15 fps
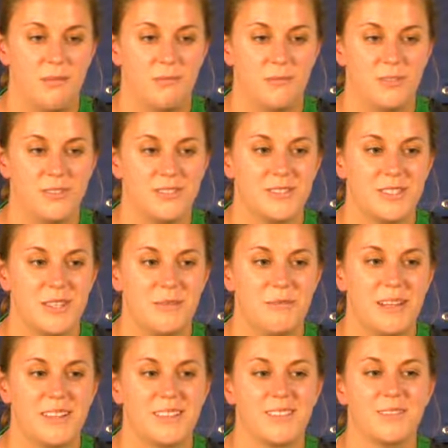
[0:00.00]
Well, she
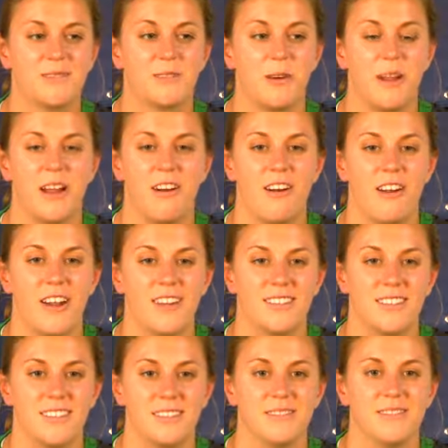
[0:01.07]
meant throwing hard
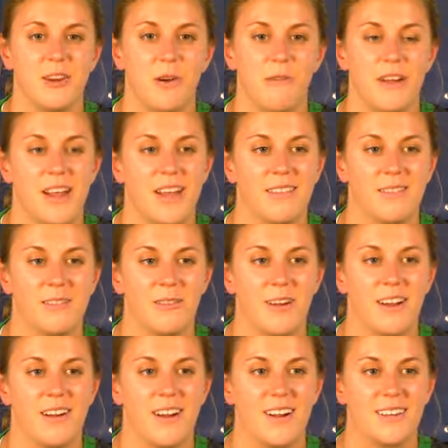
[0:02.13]
as in overhand
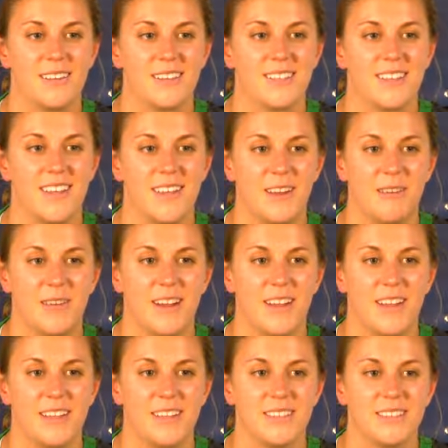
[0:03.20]
throwing hard, because I think when
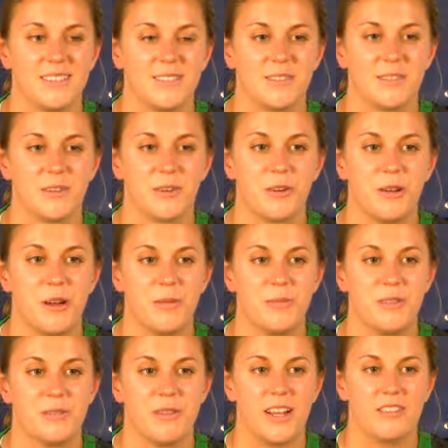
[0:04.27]
I screw up
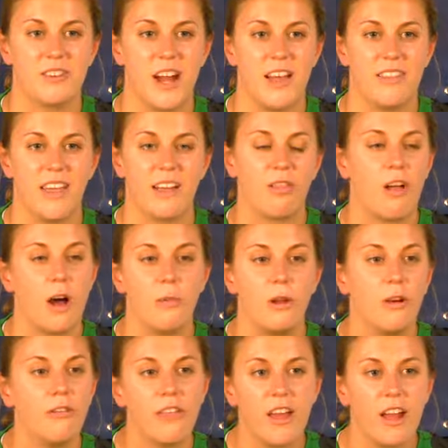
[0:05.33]
is when I try and, like, lob it
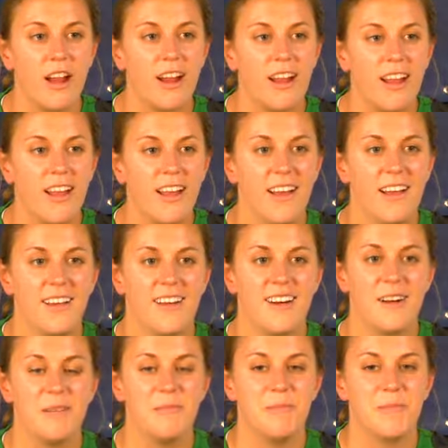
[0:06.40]
over there.
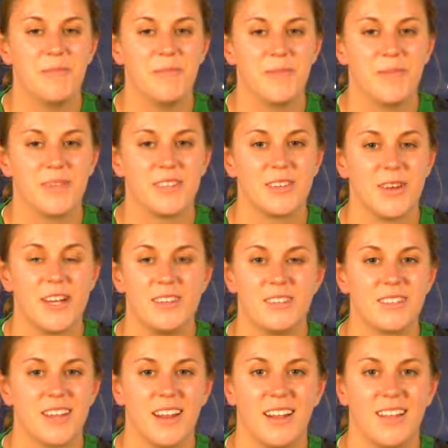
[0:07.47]
So I
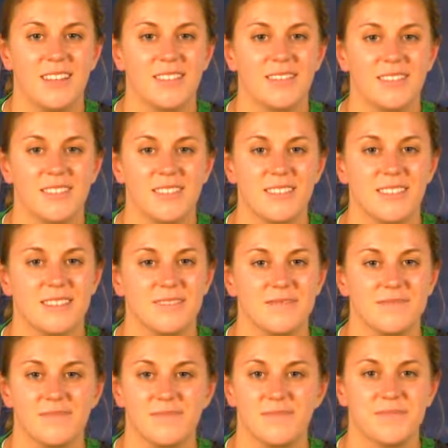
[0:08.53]
just gotta,
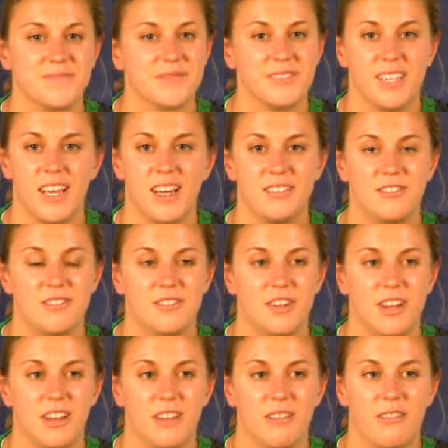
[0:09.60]
just
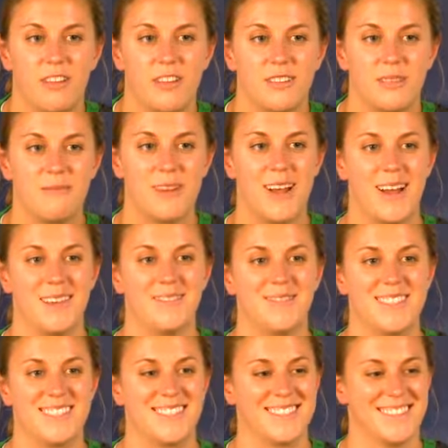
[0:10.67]
chuck it over there
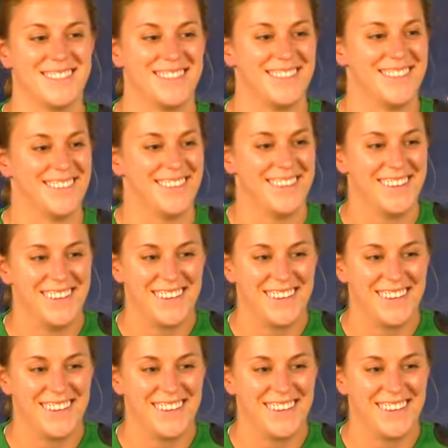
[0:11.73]
sometimes.